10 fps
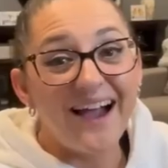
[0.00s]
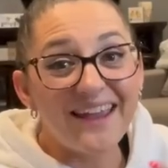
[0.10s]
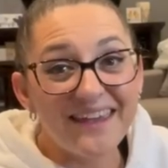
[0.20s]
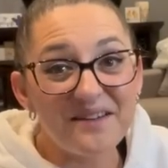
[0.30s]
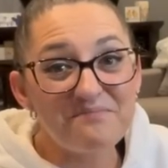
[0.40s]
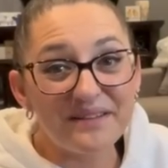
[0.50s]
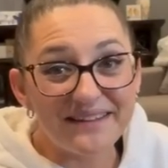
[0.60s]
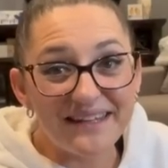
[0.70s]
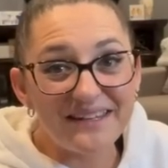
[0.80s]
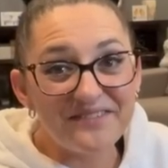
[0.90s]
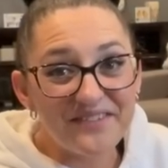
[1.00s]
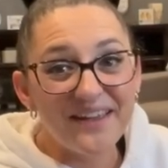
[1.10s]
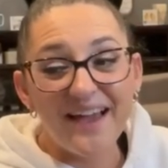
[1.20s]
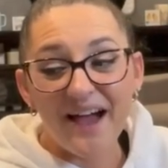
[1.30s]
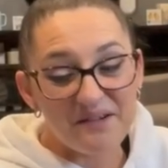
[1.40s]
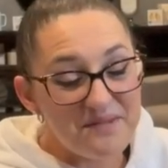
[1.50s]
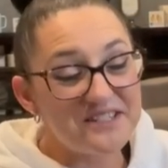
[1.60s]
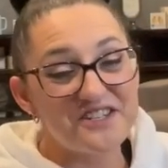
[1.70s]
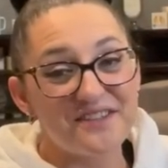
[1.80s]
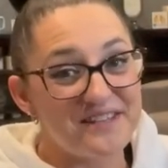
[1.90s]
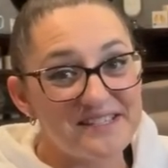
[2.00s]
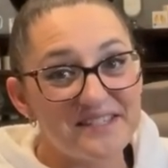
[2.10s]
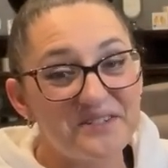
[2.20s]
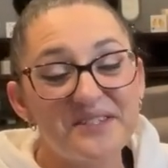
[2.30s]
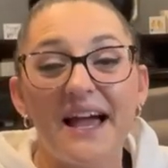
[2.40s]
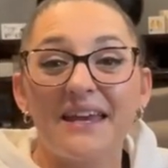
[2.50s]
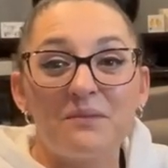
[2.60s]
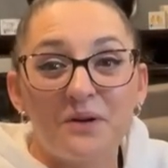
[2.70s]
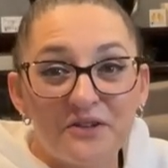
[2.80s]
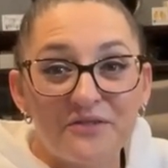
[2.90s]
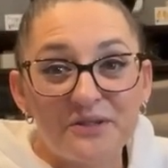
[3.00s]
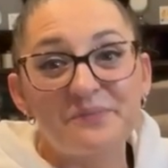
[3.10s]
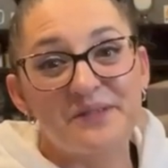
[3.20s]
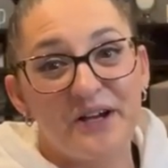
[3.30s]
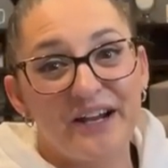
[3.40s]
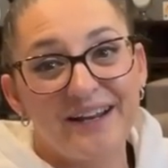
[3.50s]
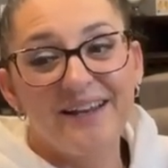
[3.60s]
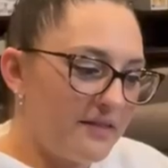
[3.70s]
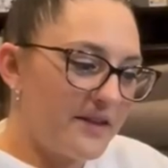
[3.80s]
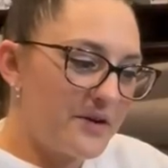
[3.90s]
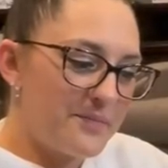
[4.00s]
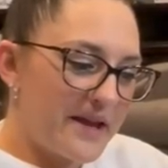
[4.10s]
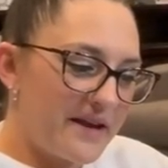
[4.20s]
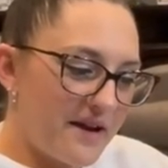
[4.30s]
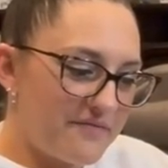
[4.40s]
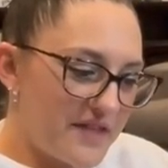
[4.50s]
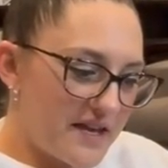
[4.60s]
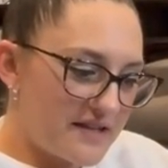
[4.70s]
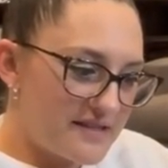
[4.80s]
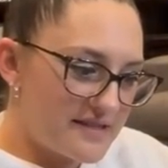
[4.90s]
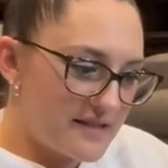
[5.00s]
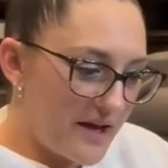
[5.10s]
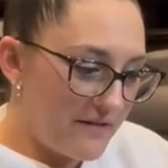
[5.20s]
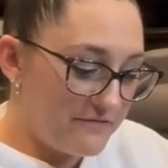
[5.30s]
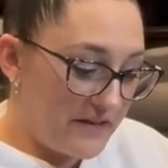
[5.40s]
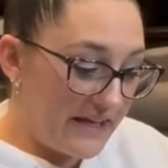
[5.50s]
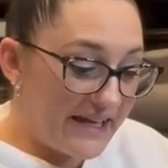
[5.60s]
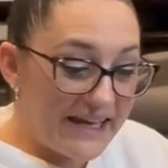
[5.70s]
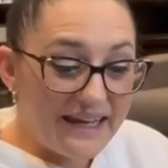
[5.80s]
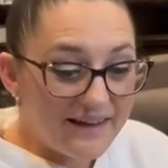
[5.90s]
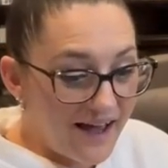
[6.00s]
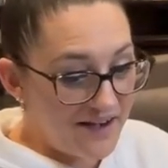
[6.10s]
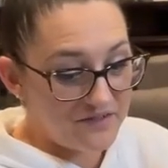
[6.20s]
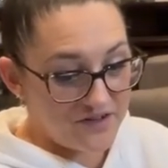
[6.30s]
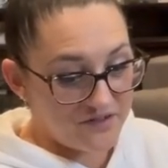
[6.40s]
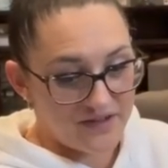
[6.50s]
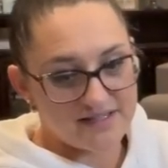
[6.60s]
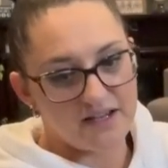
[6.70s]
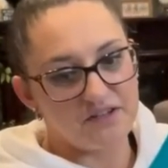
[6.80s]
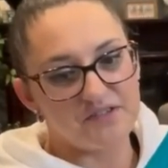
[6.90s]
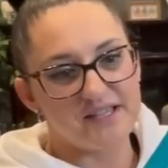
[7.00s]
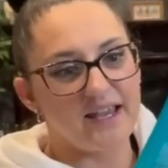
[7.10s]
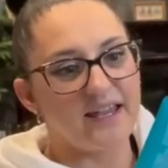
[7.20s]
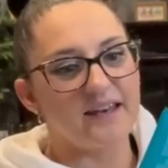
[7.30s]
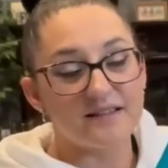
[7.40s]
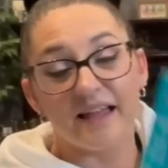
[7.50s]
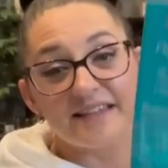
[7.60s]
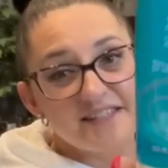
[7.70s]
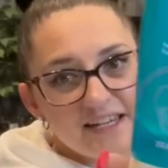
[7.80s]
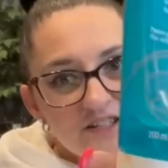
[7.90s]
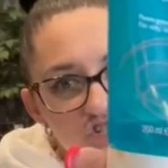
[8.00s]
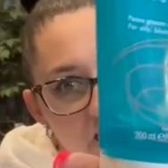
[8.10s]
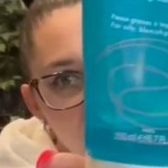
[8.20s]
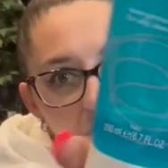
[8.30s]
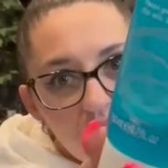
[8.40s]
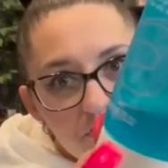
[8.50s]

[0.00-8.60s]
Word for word: I can't believe how much these little tiny perfumes are. A little bit of this Avene, I don't know if that's how you say it, cleansing gel.